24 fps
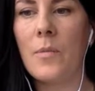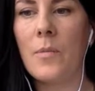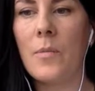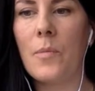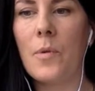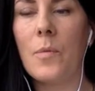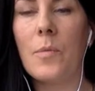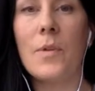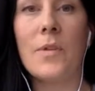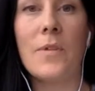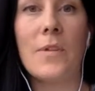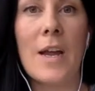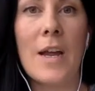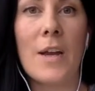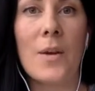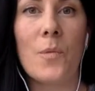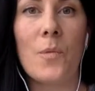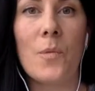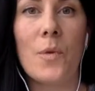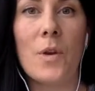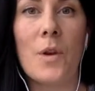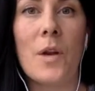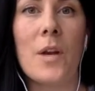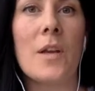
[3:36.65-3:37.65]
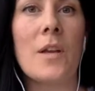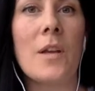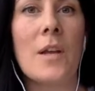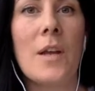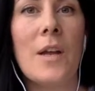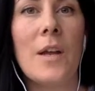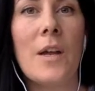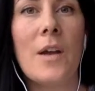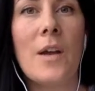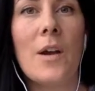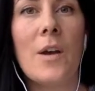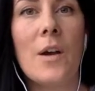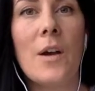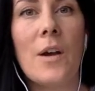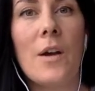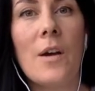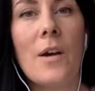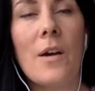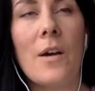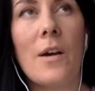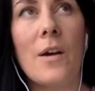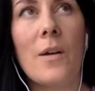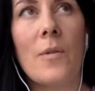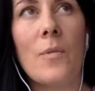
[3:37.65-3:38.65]
probably started when I
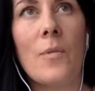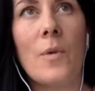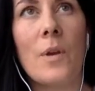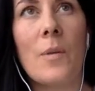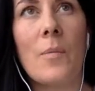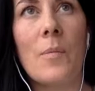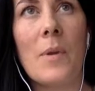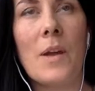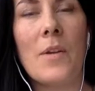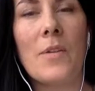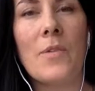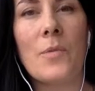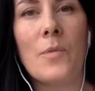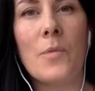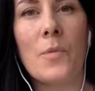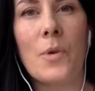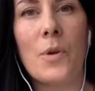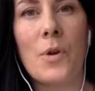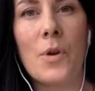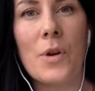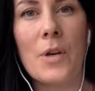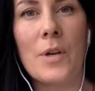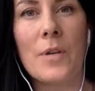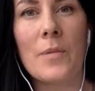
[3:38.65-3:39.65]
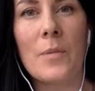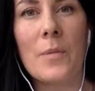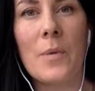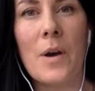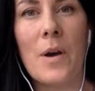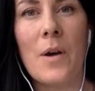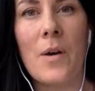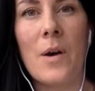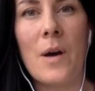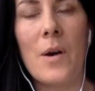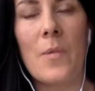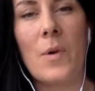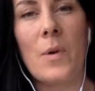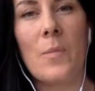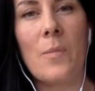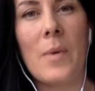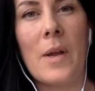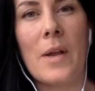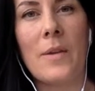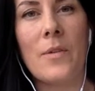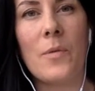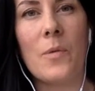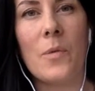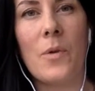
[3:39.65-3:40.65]
went back to work as well. I went
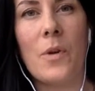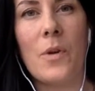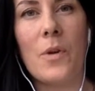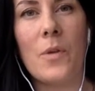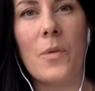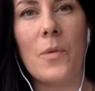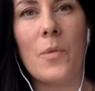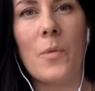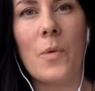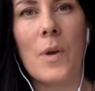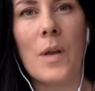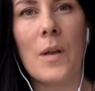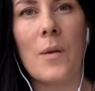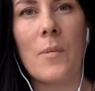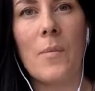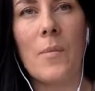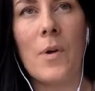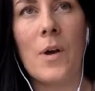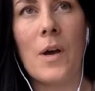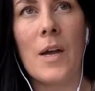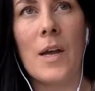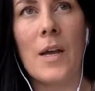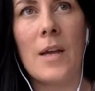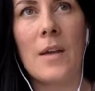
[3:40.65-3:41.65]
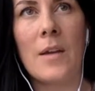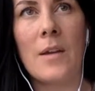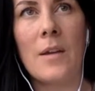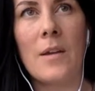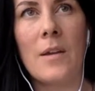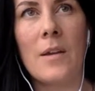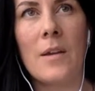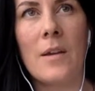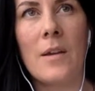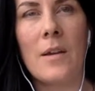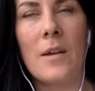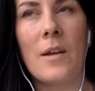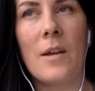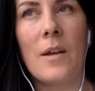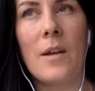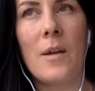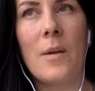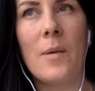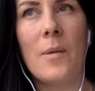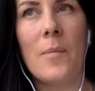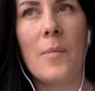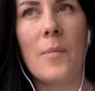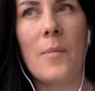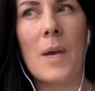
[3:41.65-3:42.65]
back to work when my
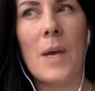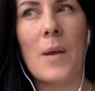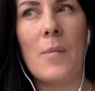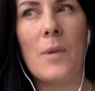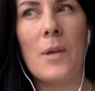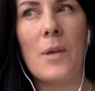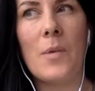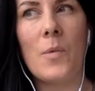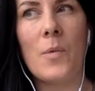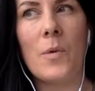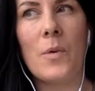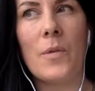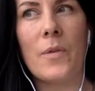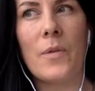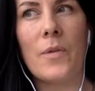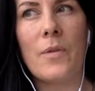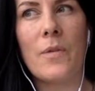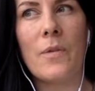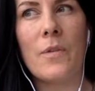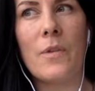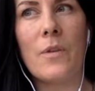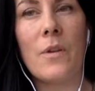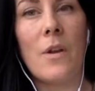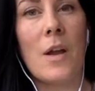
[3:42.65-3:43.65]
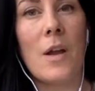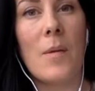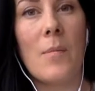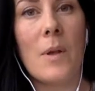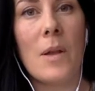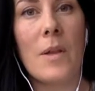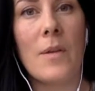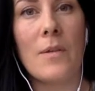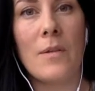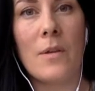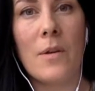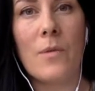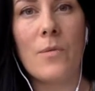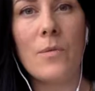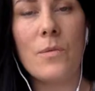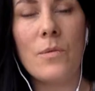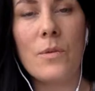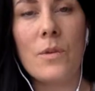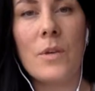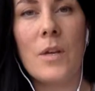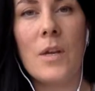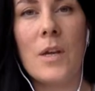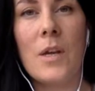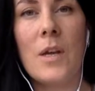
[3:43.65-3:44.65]
baby was 9 months old,
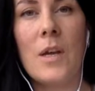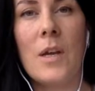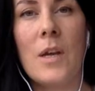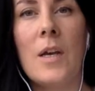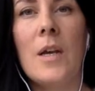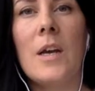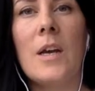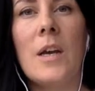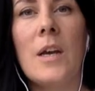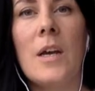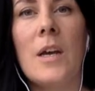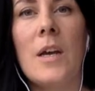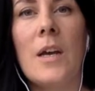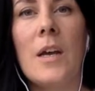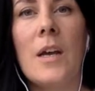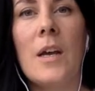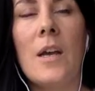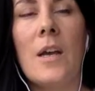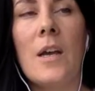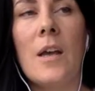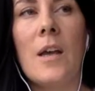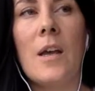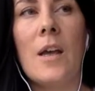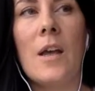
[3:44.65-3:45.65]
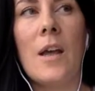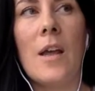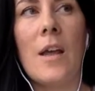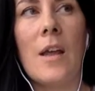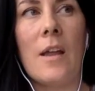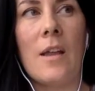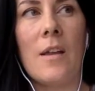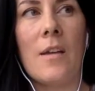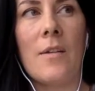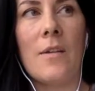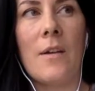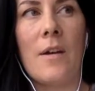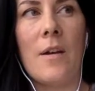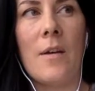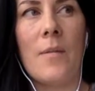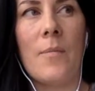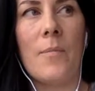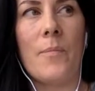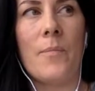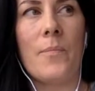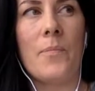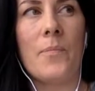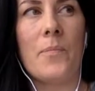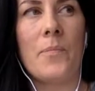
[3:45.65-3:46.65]
and
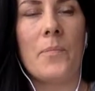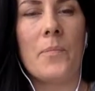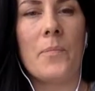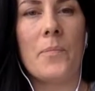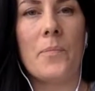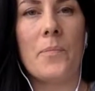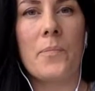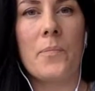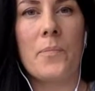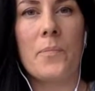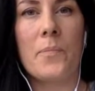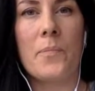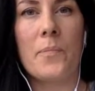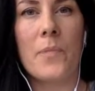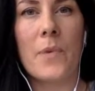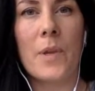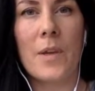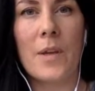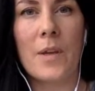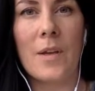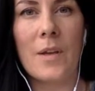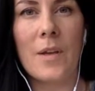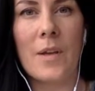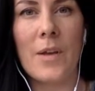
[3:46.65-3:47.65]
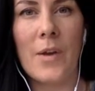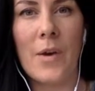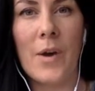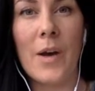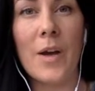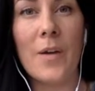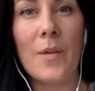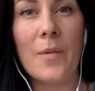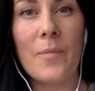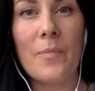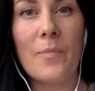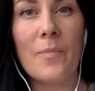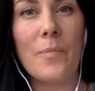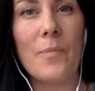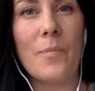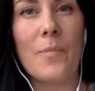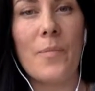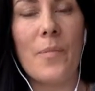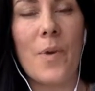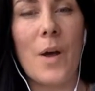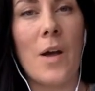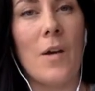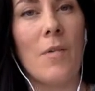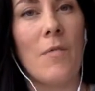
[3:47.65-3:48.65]
I
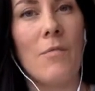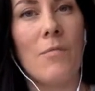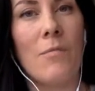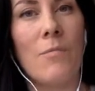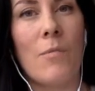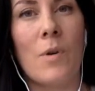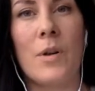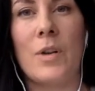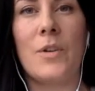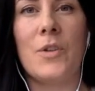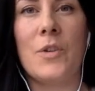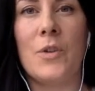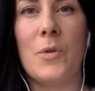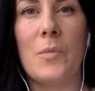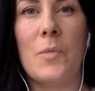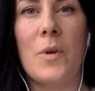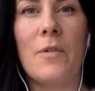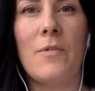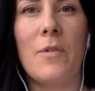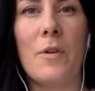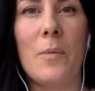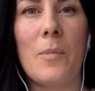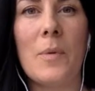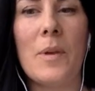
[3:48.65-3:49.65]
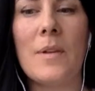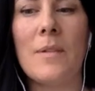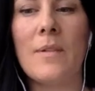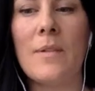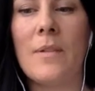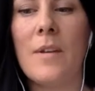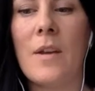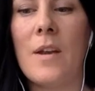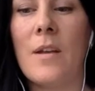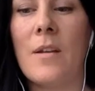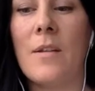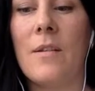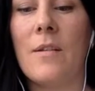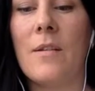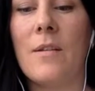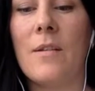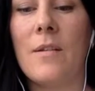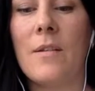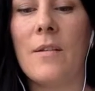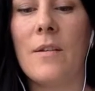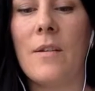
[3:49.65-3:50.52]
wanted to do my very best, and